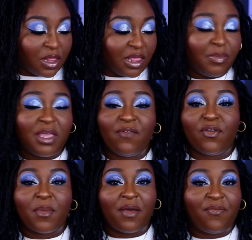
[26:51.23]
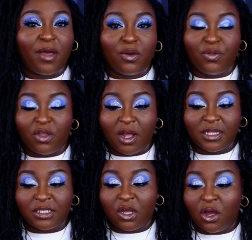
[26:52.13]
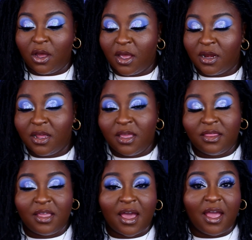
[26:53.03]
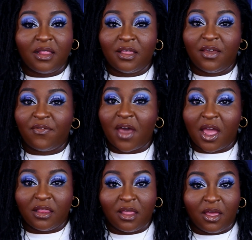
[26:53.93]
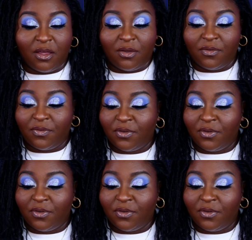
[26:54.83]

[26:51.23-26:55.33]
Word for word: Let me give you my final thoughts on the I Live, I Love